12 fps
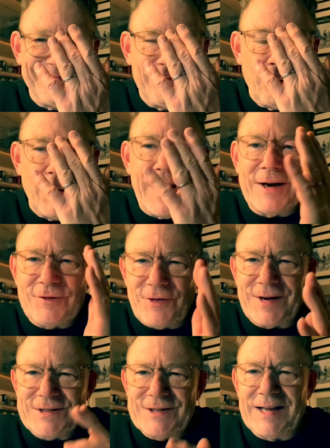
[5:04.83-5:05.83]
We are
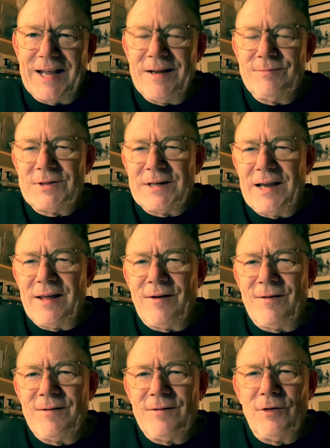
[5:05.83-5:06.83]
trusting Him
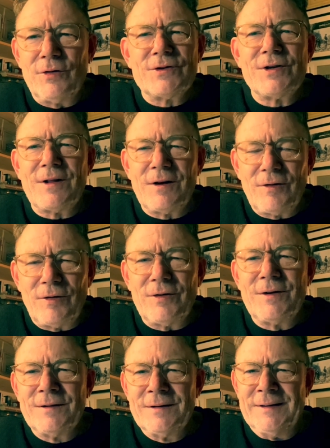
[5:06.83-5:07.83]
together. Look to the
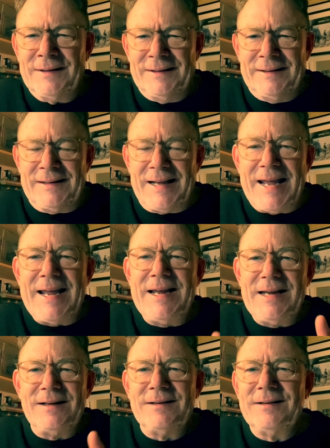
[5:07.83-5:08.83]
Lord.
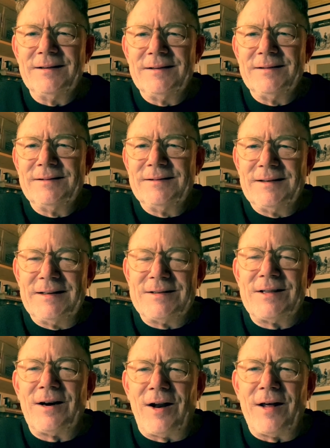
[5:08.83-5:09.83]
He is
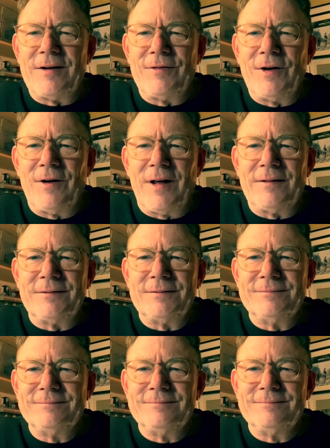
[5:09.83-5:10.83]
the light of your life.
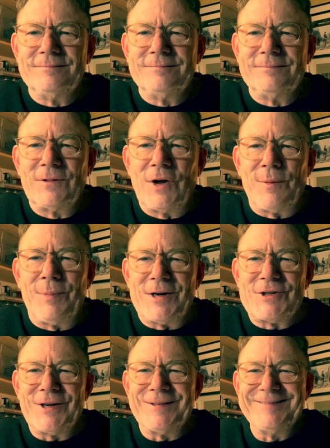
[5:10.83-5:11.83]
God bless you.